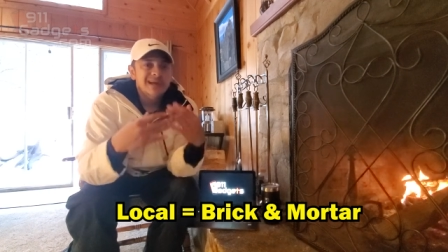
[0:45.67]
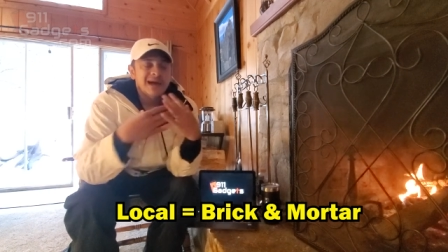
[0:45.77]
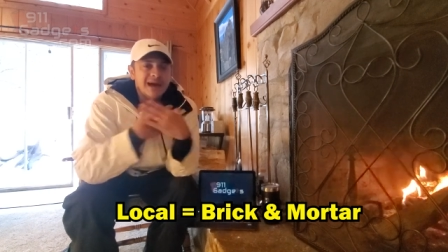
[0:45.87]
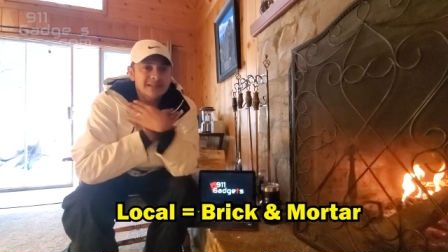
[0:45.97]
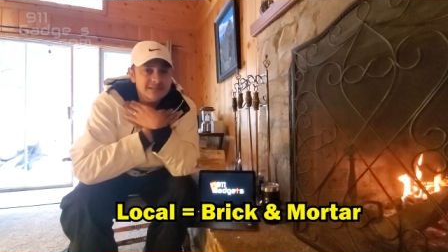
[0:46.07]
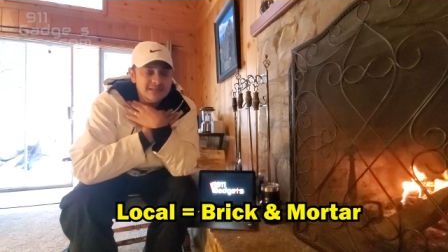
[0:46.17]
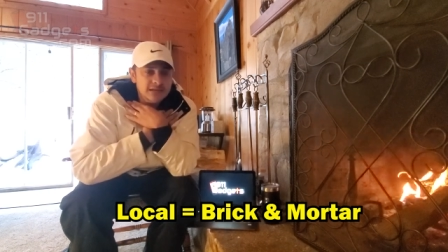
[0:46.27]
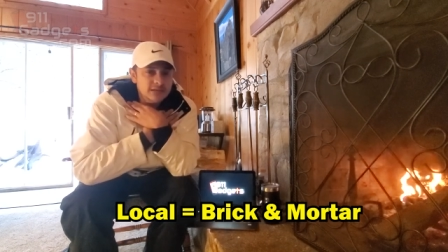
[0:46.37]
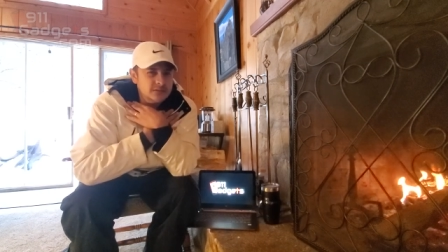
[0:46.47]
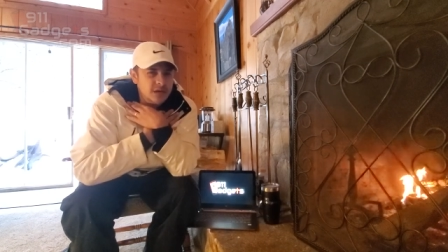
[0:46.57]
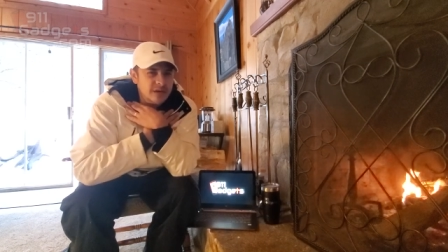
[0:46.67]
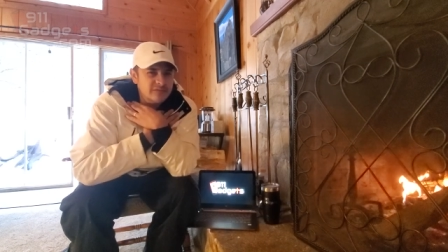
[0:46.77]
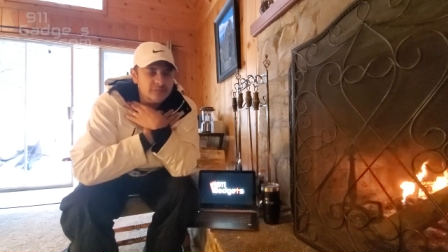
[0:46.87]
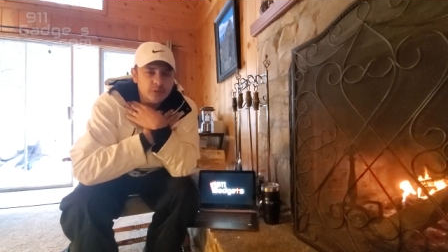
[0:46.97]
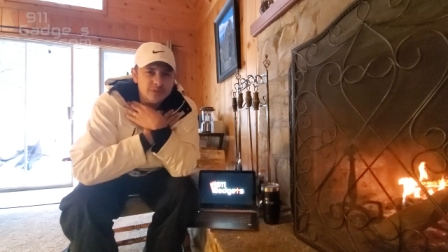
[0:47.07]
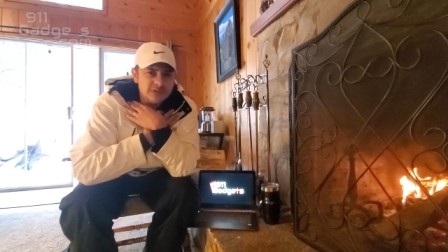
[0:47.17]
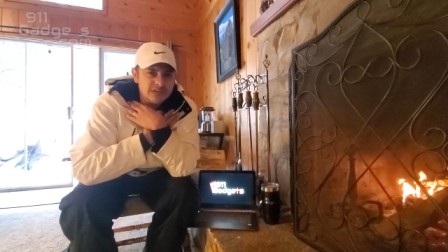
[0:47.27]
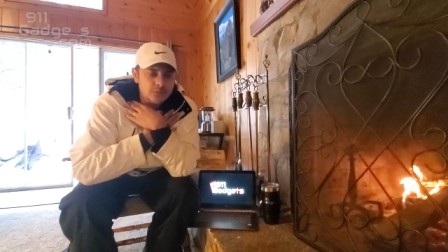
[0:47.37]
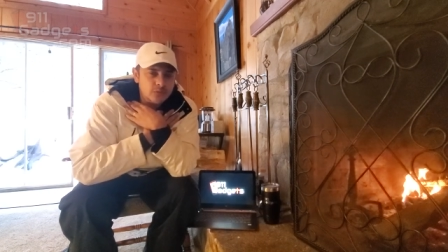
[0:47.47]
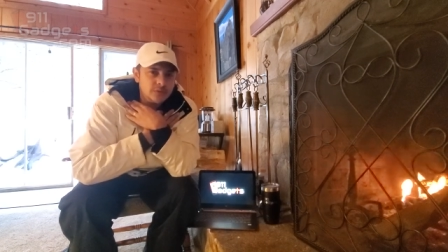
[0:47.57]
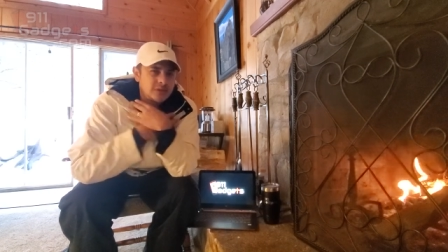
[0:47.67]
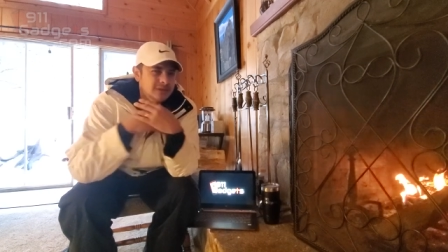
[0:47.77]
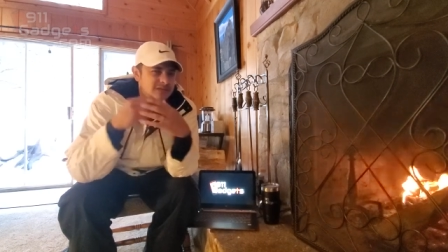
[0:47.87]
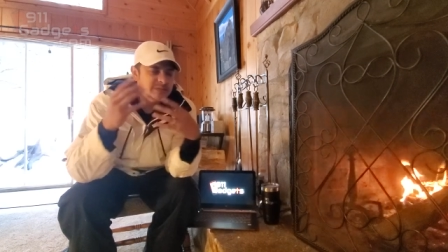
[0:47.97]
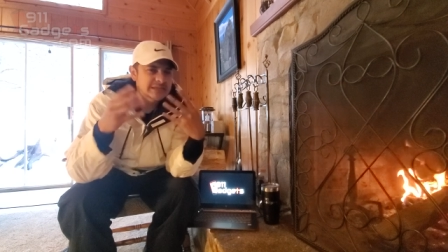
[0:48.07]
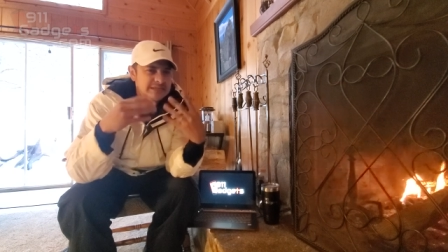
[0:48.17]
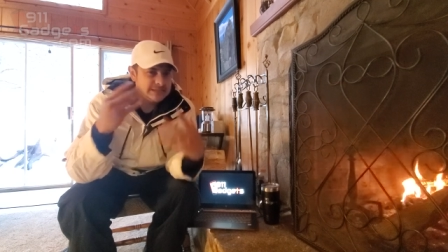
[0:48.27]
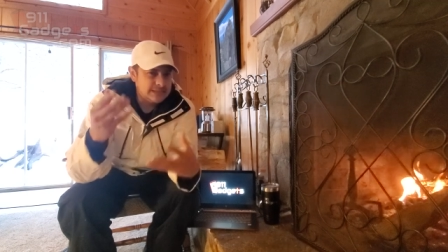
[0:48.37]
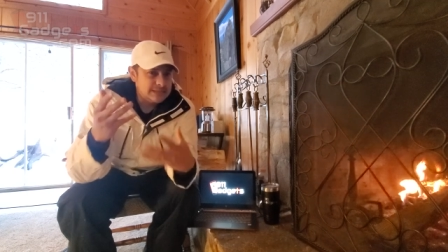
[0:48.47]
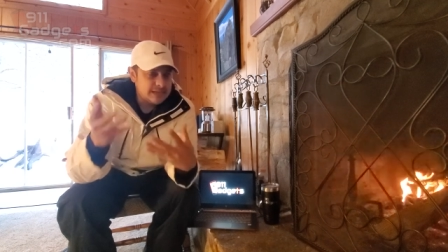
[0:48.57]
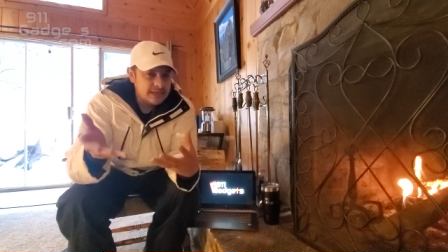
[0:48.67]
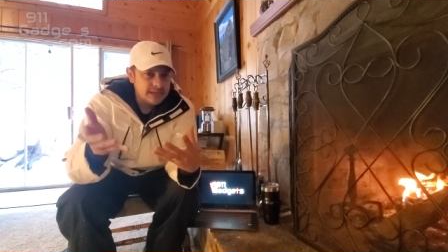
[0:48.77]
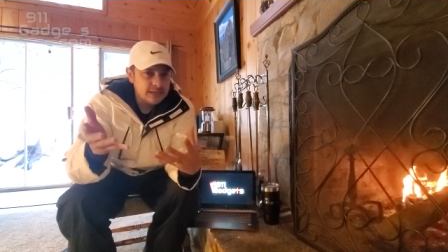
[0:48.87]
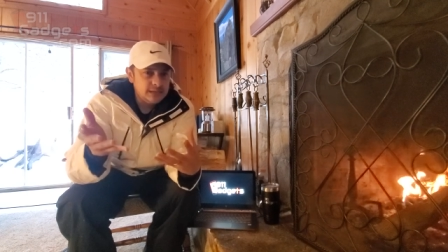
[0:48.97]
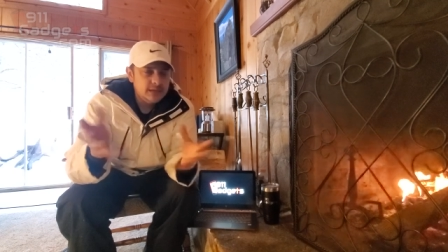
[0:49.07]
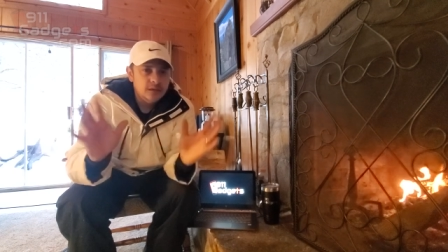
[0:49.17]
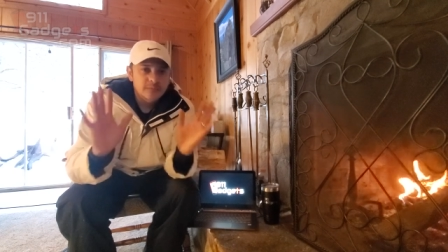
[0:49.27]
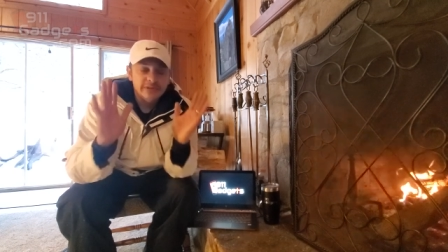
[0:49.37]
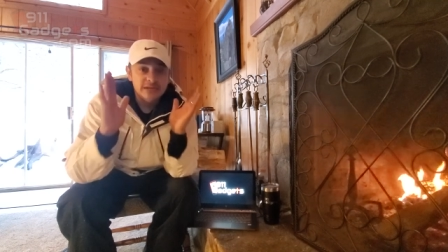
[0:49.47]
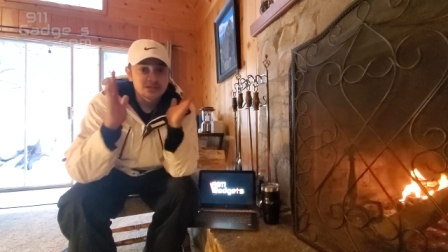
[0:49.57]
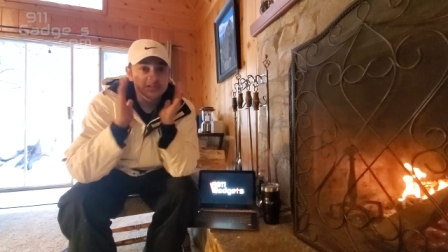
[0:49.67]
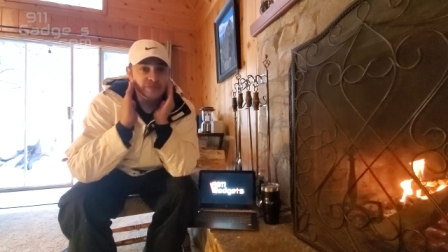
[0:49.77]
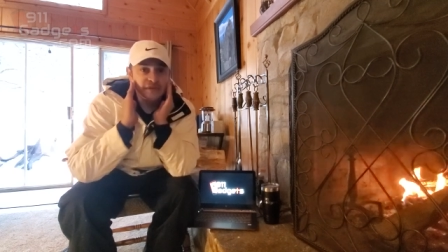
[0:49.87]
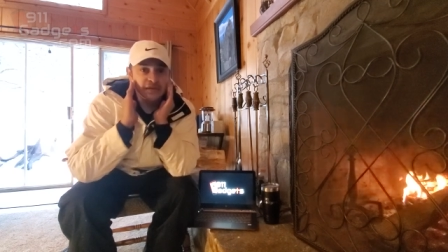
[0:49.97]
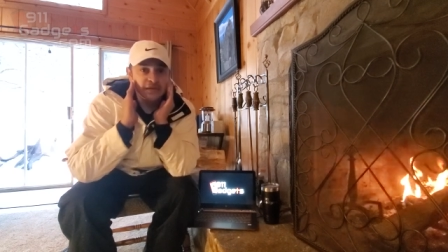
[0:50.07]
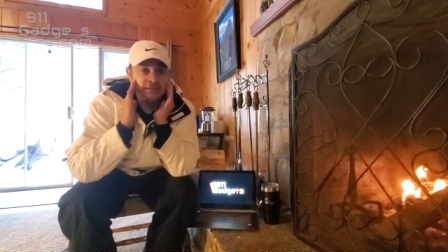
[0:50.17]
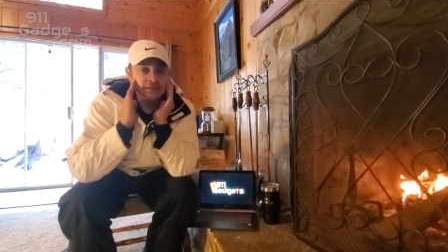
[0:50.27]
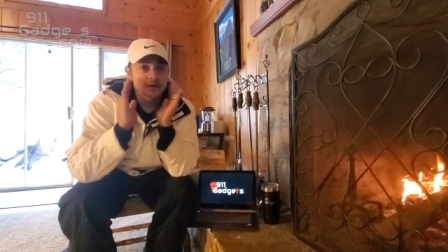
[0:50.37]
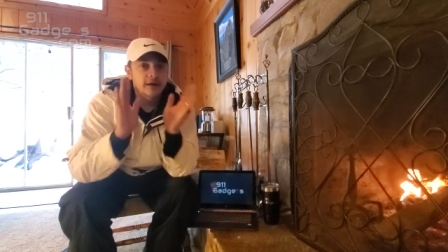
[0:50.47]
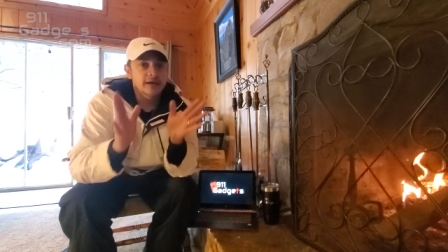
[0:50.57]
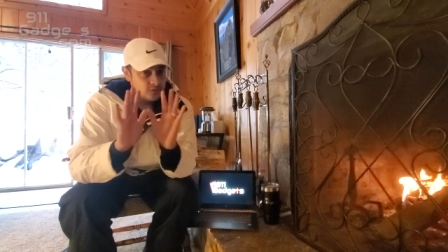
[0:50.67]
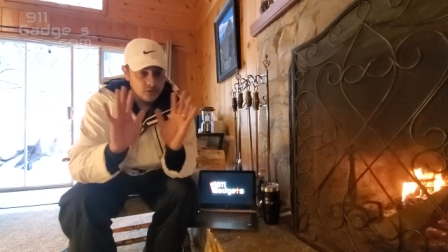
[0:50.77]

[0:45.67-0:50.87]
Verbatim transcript: I decided to not have employees anymore just because it's less headache, but that's just me, guys, all right?